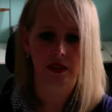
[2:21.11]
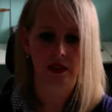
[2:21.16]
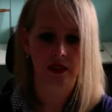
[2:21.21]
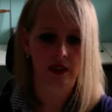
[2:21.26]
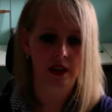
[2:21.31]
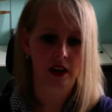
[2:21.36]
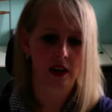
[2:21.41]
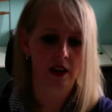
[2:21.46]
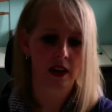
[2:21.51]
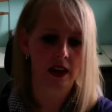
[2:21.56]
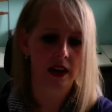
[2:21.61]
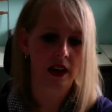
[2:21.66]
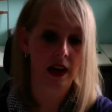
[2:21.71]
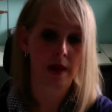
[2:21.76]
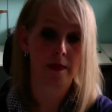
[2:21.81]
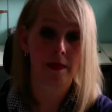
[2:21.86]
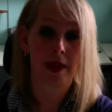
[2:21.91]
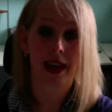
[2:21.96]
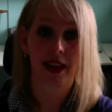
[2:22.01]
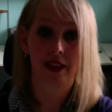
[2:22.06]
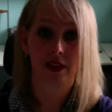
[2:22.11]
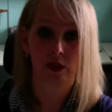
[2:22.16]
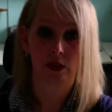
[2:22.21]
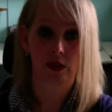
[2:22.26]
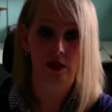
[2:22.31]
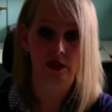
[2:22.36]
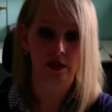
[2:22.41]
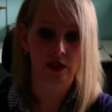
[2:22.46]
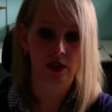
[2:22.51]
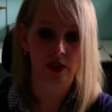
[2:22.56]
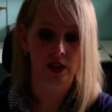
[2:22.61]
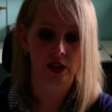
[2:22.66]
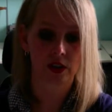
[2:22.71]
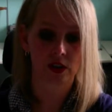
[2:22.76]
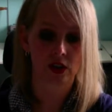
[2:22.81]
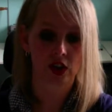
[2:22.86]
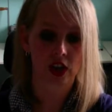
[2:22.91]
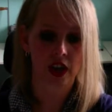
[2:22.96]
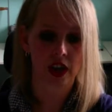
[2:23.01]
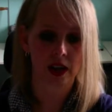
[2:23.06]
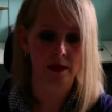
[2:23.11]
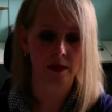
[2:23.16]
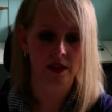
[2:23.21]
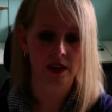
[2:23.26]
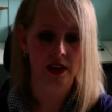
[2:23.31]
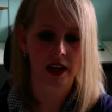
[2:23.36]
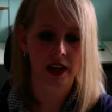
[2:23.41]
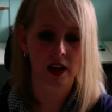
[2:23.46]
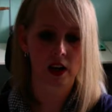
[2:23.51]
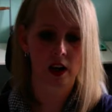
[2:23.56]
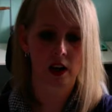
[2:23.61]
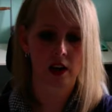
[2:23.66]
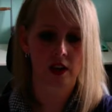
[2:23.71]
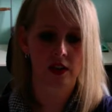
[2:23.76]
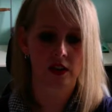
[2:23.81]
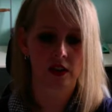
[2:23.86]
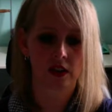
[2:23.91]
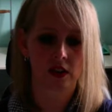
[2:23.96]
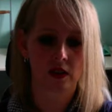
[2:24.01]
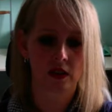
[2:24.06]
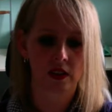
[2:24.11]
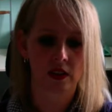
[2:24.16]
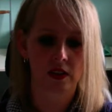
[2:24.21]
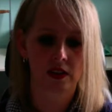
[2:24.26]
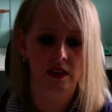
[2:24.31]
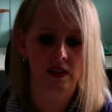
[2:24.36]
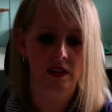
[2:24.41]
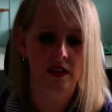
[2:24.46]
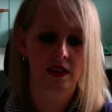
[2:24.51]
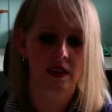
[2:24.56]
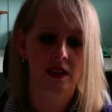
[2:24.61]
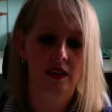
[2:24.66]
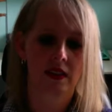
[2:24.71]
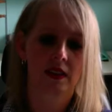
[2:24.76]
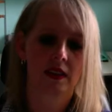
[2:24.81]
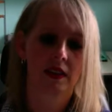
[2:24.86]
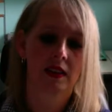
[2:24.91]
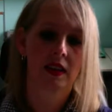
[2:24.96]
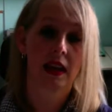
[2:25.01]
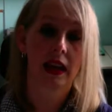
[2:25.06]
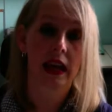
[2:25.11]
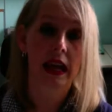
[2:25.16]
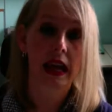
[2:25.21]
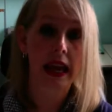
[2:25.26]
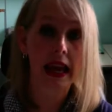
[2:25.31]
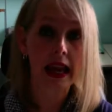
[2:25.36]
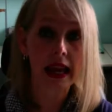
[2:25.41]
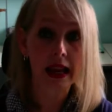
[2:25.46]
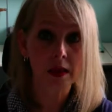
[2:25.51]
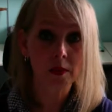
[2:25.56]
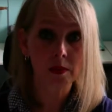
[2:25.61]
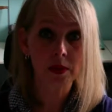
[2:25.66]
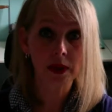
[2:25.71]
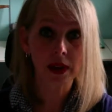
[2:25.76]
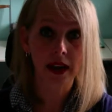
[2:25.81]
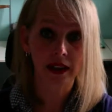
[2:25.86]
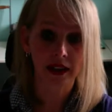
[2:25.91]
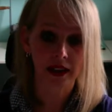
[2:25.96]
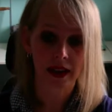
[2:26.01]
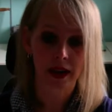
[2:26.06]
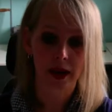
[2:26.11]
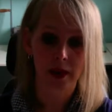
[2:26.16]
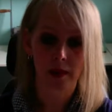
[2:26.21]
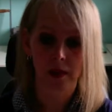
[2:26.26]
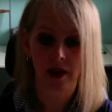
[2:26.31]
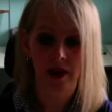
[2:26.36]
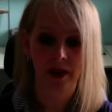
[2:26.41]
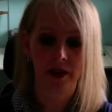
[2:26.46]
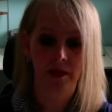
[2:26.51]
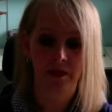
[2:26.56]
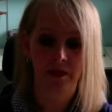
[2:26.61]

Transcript: Sorry, I'm not doing a very good job. It's kind of hard to do this and be on camera.